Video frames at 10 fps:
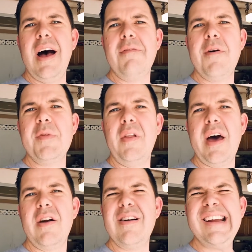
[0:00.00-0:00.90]
from the
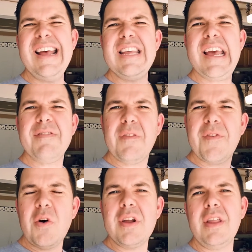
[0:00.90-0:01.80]
letter. You have to
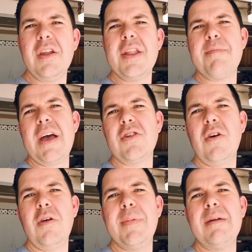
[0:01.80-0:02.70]
fold it a little
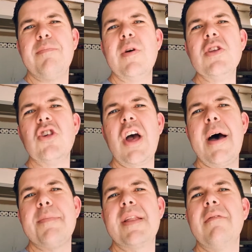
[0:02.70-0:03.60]
special, but print
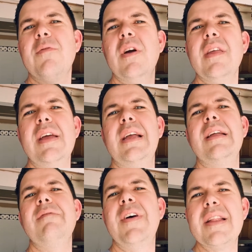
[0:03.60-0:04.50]
shops have really
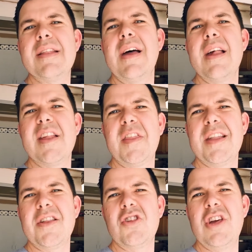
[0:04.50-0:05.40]
convinced us that this
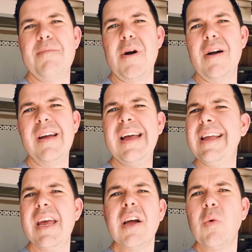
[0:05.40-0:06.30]
is cheaper.
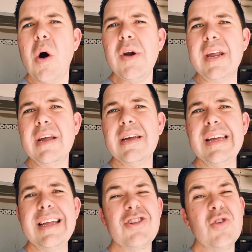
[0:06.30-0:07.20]
Get it quoted.
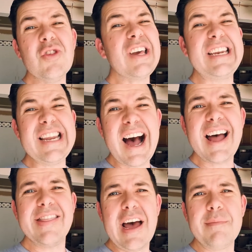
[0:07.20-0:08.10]
It's usually
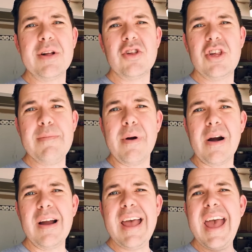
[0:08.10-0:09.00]
not that much cheaper.
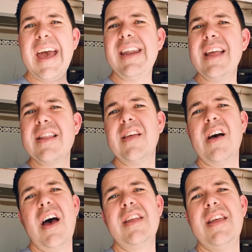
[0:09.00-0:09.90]
And is the
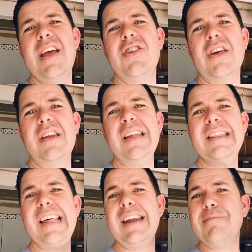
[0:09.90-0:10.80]
connotation
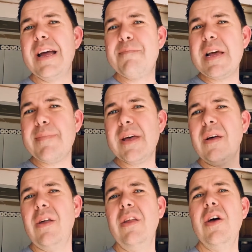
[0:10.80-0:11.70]
that it might be a
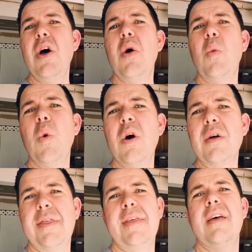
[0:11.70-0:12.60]
bill
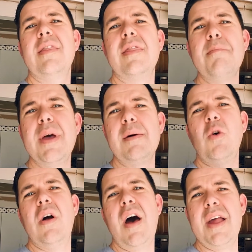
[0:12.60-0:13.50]
worth the minimal
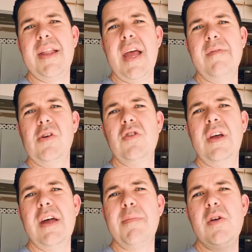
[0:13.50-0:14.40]
cost savings you
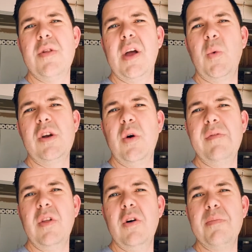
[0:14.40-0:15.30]
get by using a window
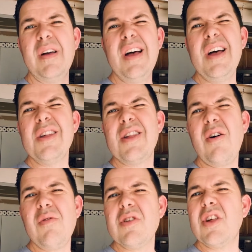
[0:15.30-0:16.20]
envelope?
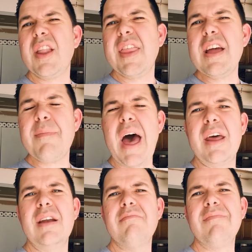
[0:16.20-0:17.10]
So just think about it.
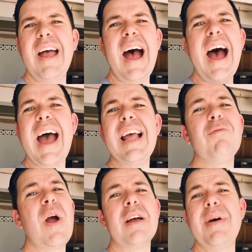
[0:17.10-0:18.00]
I
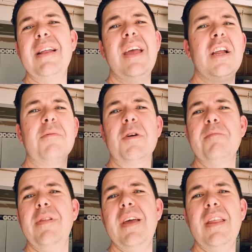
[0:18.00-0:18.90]
recommend getting them
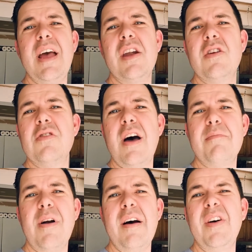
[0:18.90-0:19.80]
completely out of your
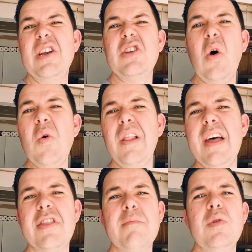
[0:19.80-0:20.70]
nonprofit. Don't
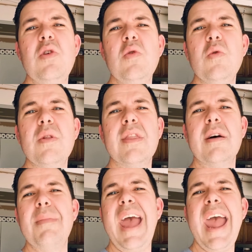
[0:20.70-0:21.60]
let them use
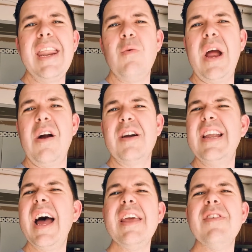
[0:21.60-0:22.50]
them anywhere,
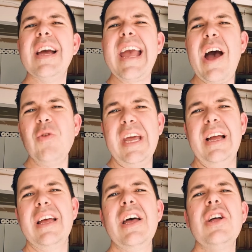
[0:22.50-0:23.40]
not even accounting.
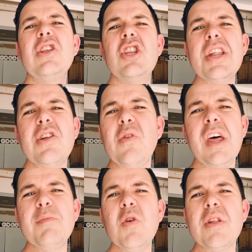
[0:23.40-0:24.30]
Just don't let
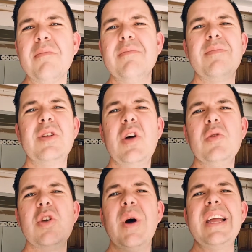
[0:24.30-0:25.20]
them use them. Don't
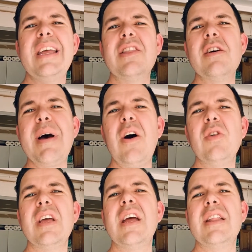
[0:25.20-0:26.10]
do it. Get them out.
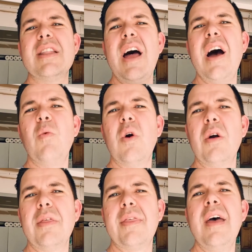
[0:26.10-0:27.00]
It's not worth